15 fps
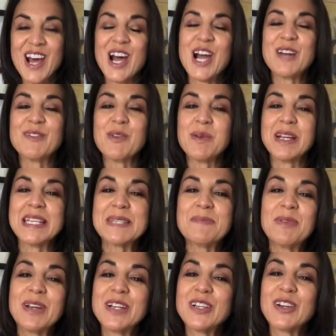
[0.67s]
Hi everyone, it's
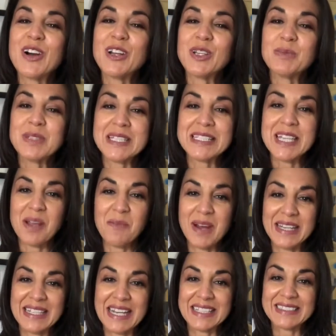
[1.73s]
Maria Nicola with the 10
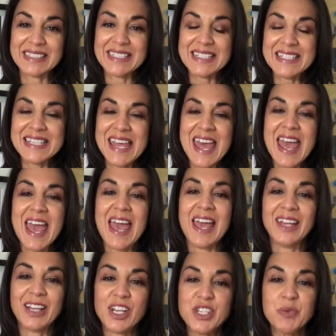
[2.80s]
Way Necklace
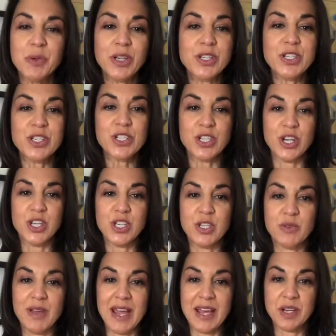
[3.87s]
and I just wanted to show
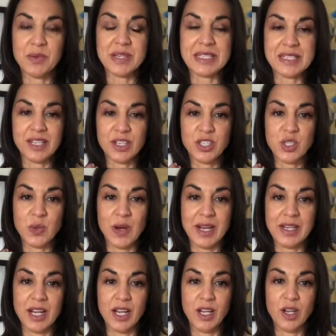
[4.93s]
you how to
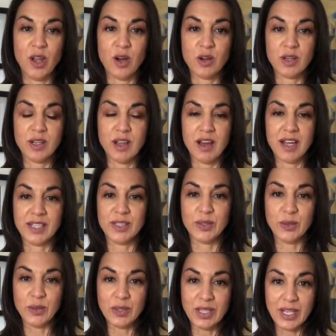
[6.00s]
accentuate a long line
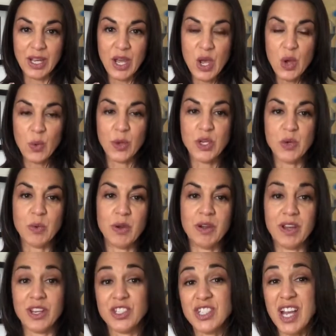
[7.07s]
look when you're
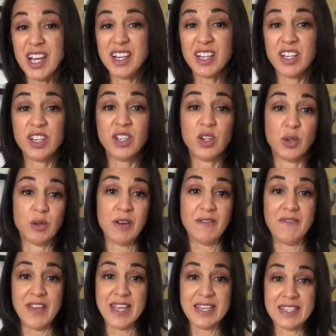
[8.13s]
wearing a jacket or a
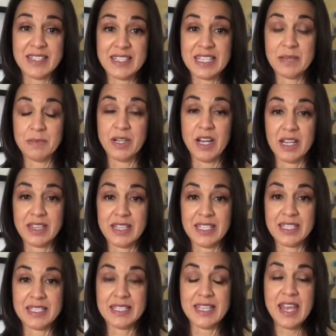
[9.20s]
vest, something like
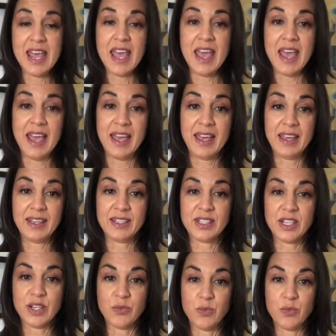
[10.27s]
this, and